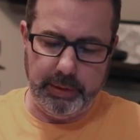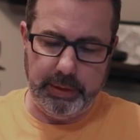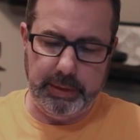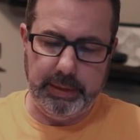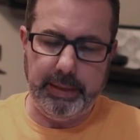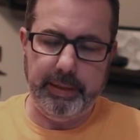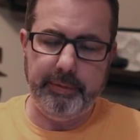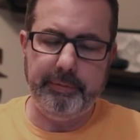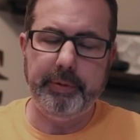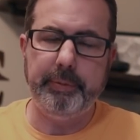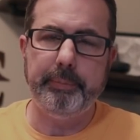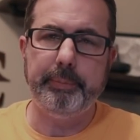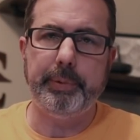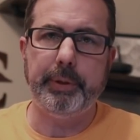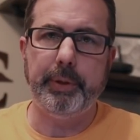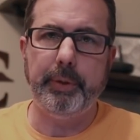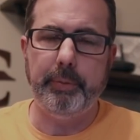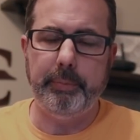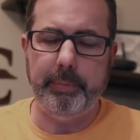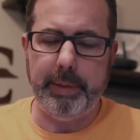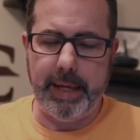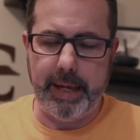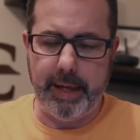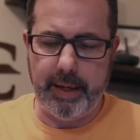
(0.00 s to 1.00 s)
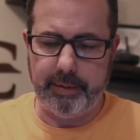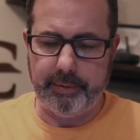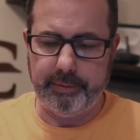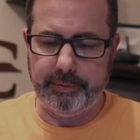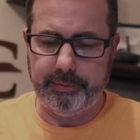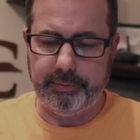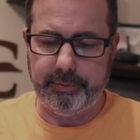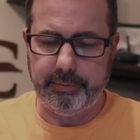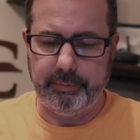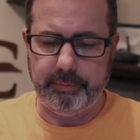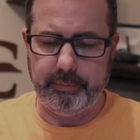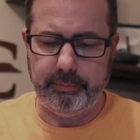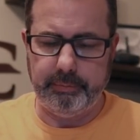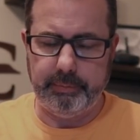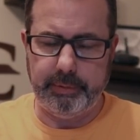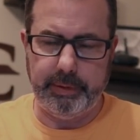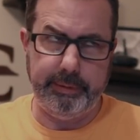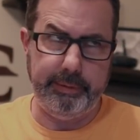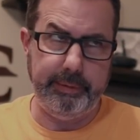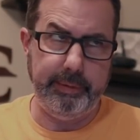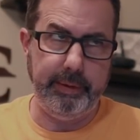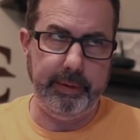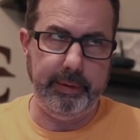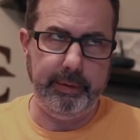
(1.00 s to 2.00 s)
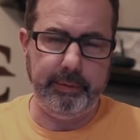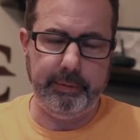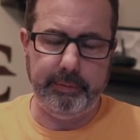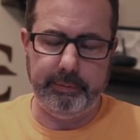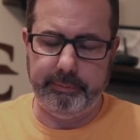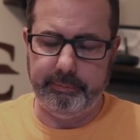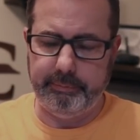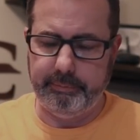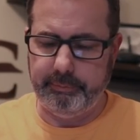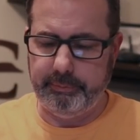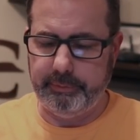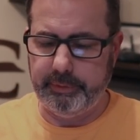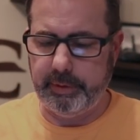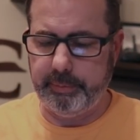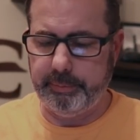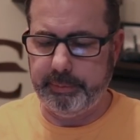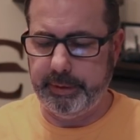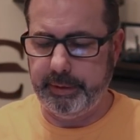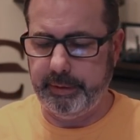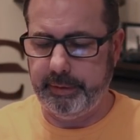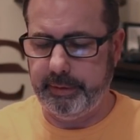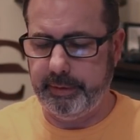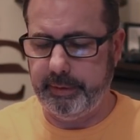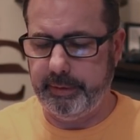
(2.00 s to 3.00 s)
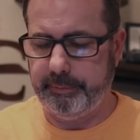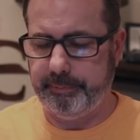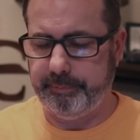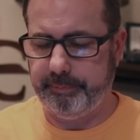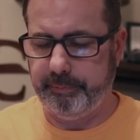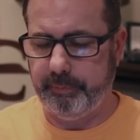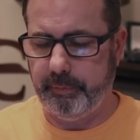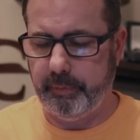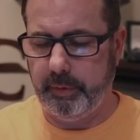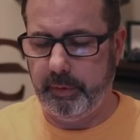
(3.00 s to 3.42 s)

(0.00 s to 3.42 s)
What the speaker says: 11 Pro Max, I think, something like that.